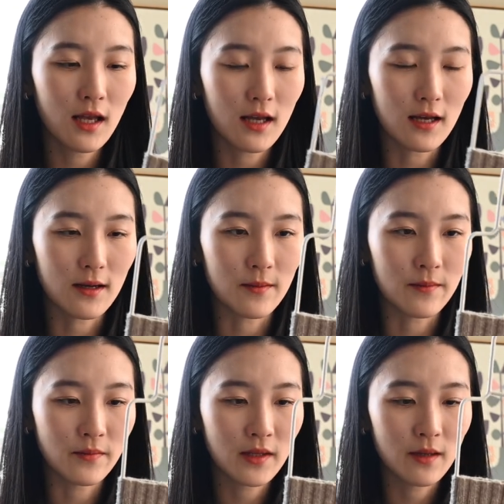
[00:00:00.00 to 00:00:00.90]

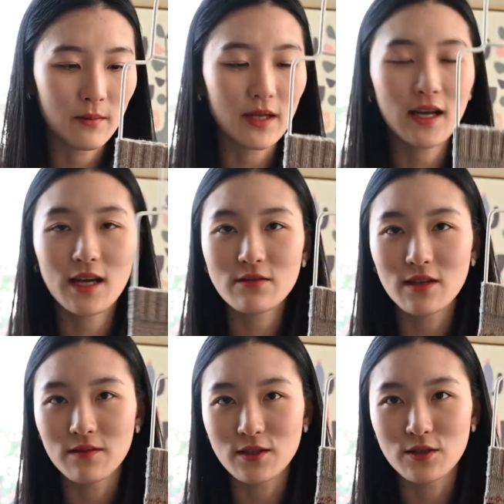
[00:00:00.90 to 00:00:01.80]
But I have
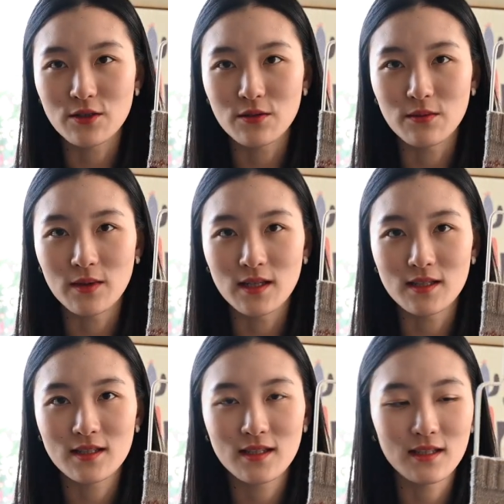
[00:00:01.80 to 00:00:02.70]
some issue
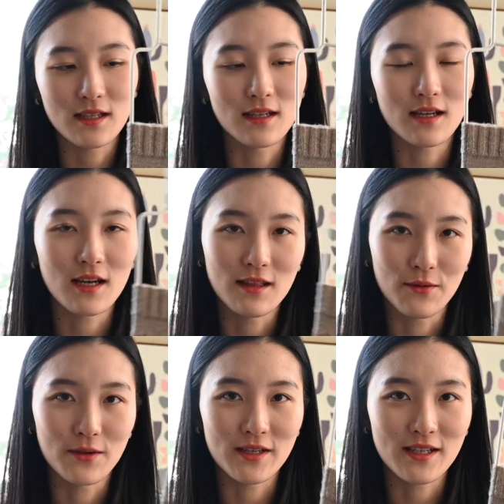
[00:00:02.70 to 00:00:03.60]
with the color
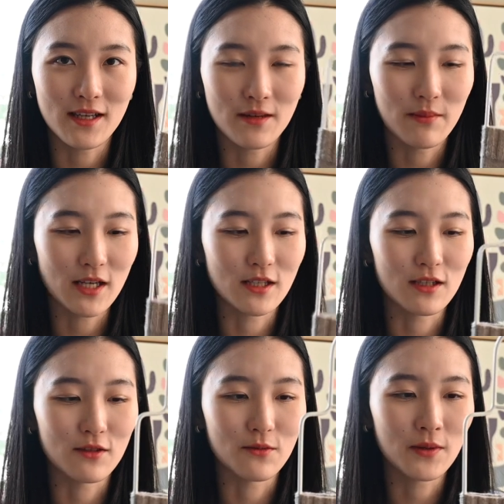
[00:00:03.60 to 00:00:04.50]
work in magic
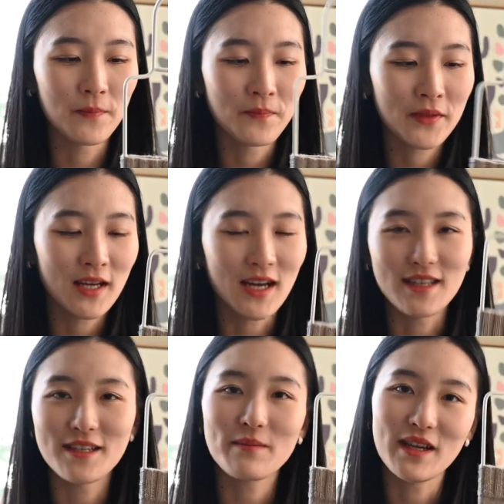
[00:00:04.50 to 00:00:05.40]
loop. I
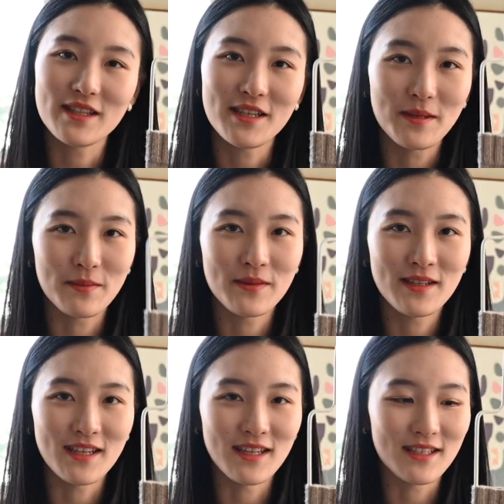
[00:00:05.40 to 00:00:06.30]
think my tip
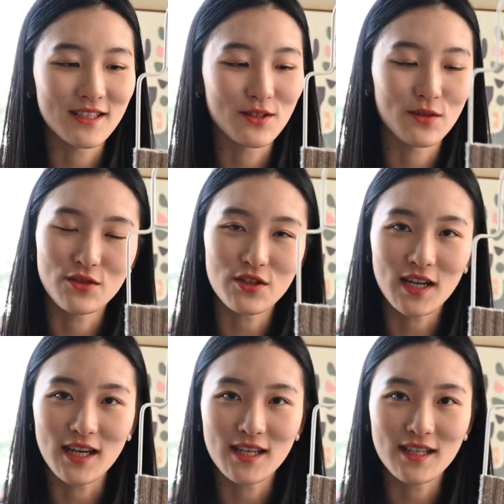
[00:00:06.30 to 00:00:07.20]
is don't
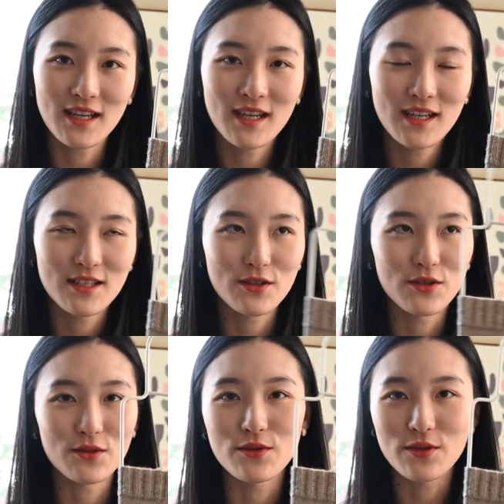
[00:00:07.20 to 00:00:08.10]
try
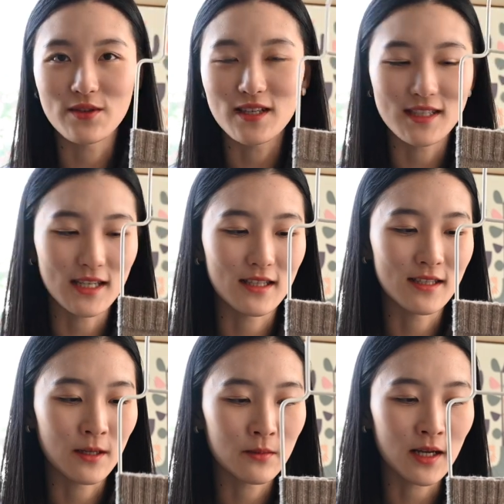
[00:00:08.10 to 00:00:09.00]
2 new things at the
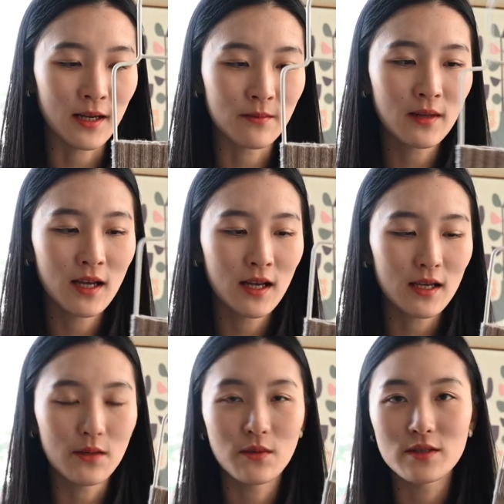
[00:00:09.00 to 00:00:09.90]
same time.
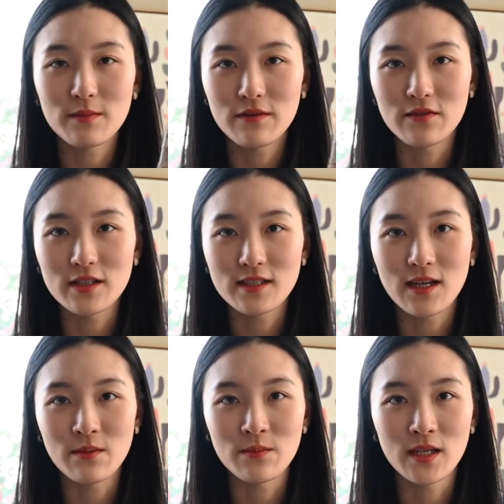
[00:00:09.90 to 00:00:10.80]
It was my first
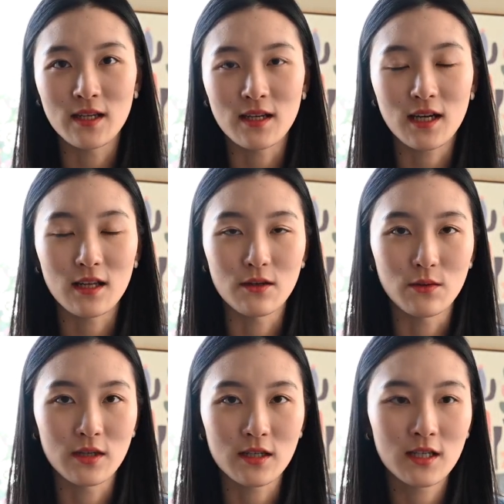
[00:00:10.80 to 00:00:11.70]
time knitting color
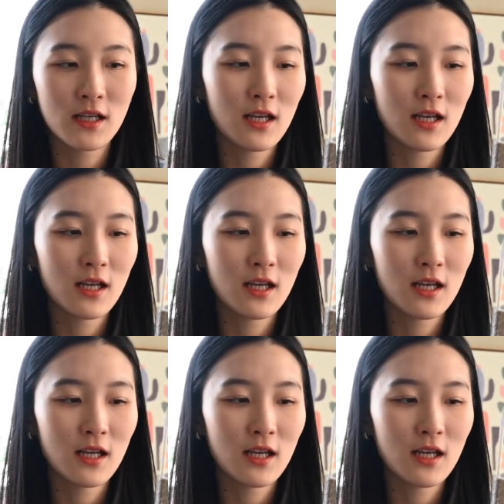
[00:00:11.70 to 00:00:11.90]
work